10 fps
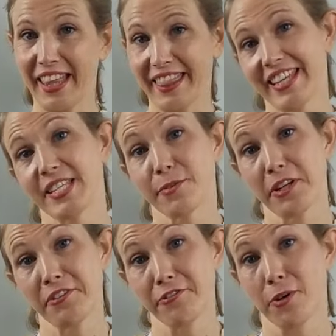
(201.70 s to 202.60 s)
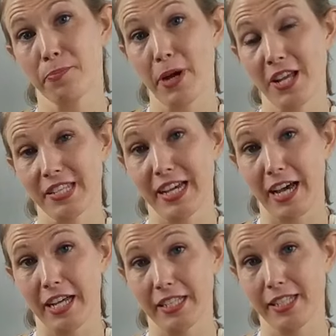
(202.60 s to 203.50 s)
This one from Bosca
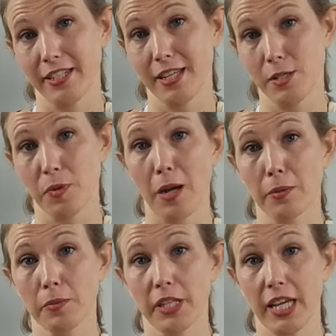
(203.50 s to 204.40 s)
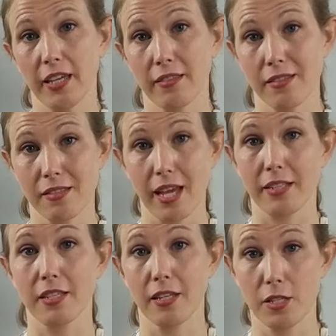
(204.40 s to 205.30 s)
Holland is probably the
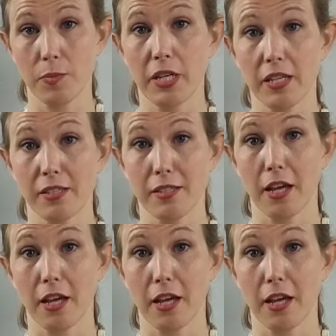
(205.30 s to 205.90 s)
sexiest piece